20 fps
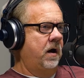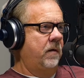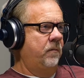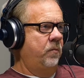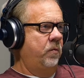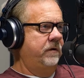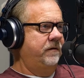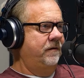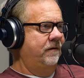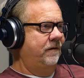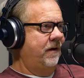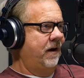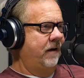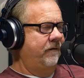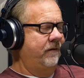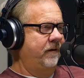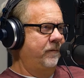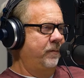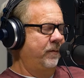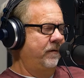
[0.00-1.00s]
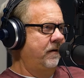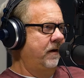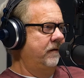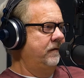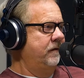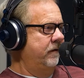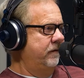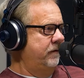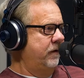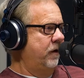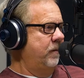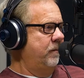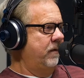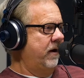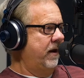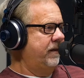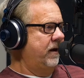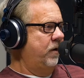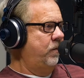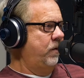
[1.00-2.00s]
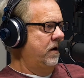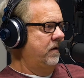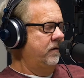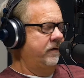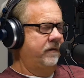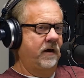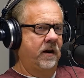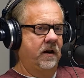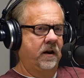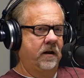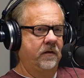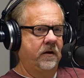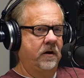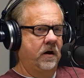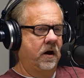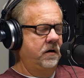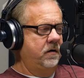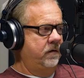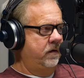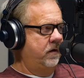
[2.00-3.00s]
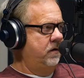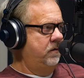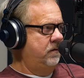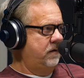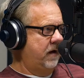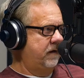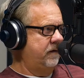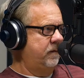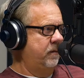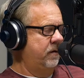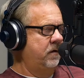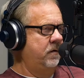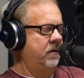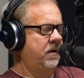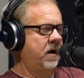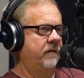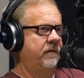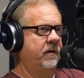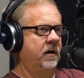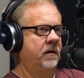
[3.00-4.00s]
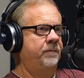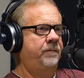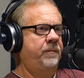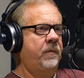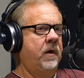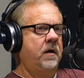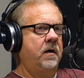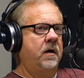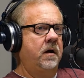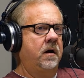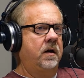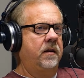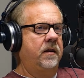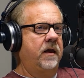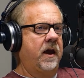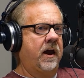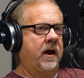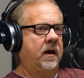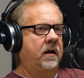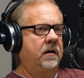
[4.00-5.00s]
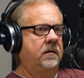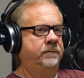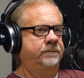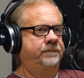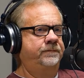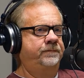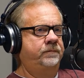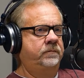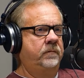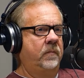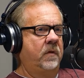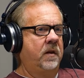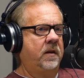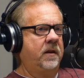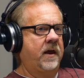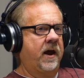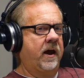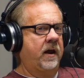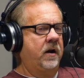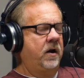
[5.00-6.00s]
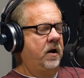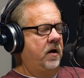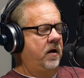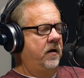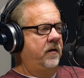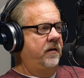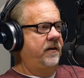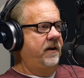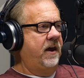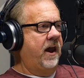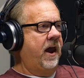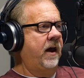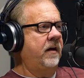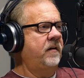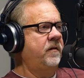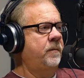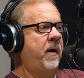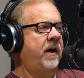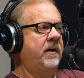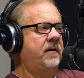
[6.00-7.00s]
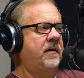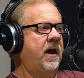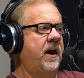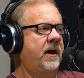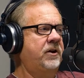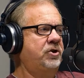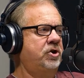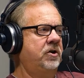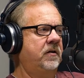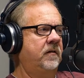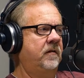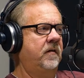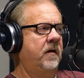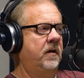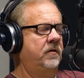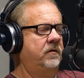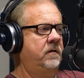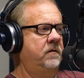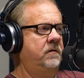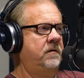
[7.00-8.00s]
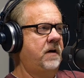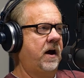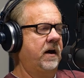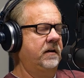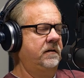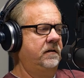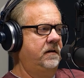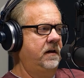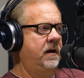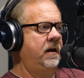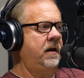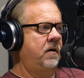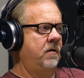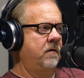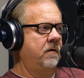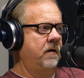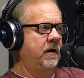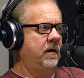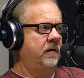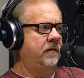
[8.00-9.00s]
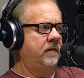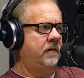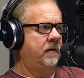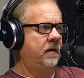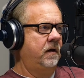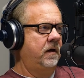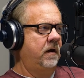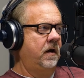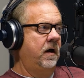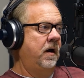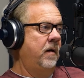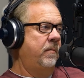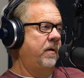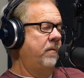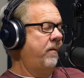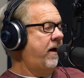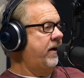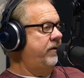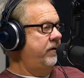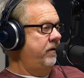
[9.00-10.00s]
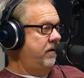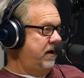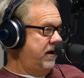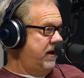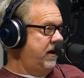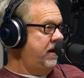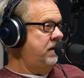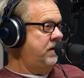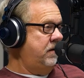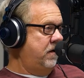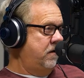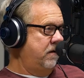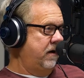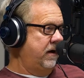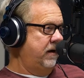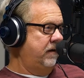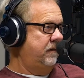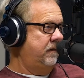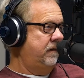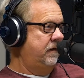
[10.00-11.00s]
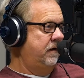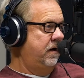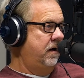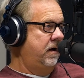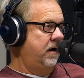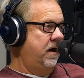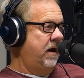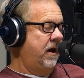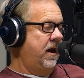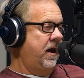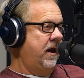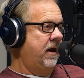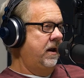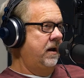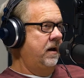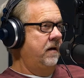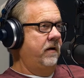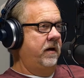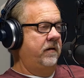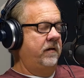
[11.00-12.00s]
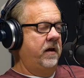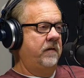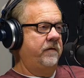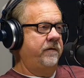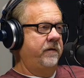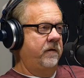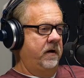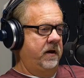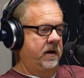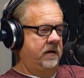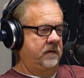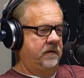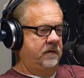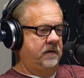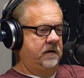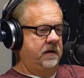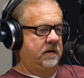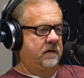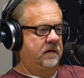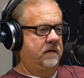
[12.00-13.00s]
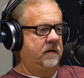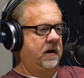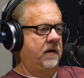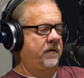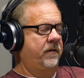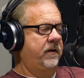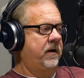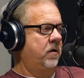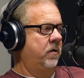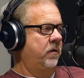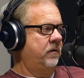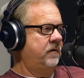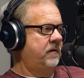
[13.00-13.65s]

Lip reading: which is kind of a dispensational term, but I think we understand under the New Testament, New Covenant, that that the expectations do not decrease, but rather increase. And for instance, in the Old